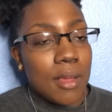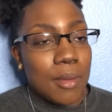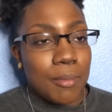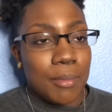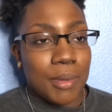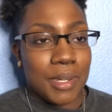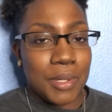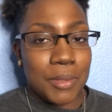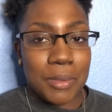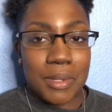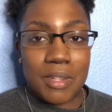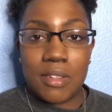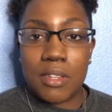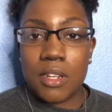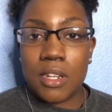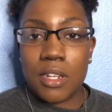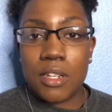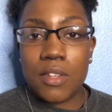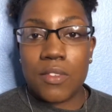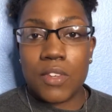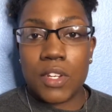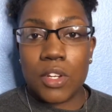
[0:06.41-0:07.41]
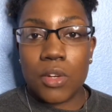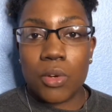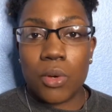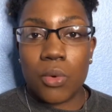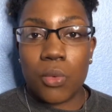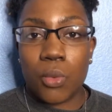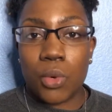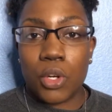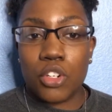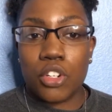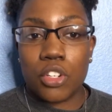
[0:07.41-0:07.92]
But anyways, today's video
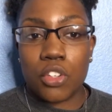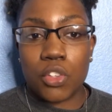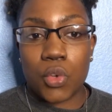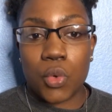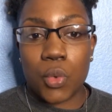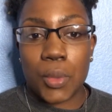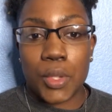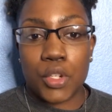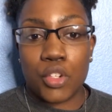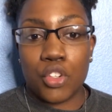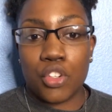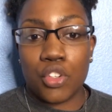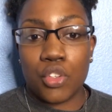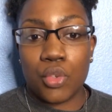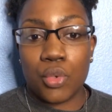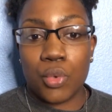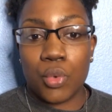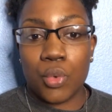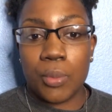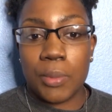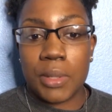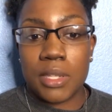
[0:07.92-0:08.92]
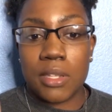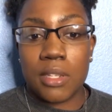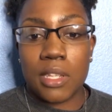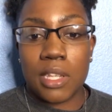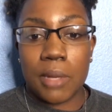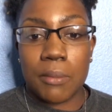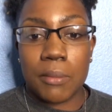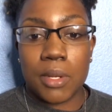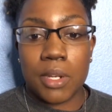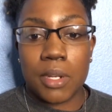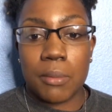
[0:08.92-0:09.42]
we're just going to
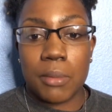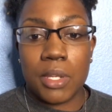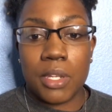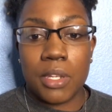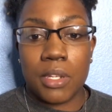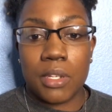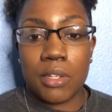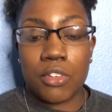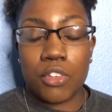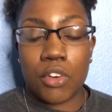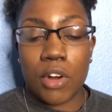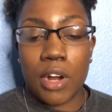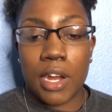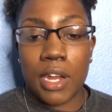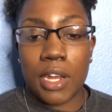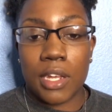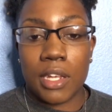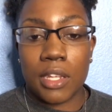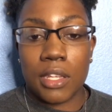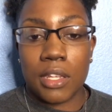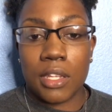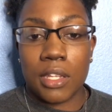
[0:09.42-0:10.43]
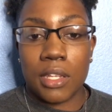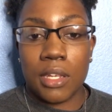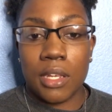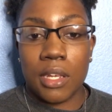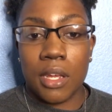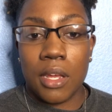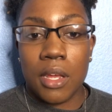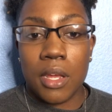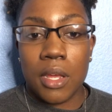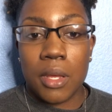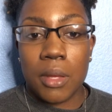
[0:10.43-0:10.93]
I'm going to be trying the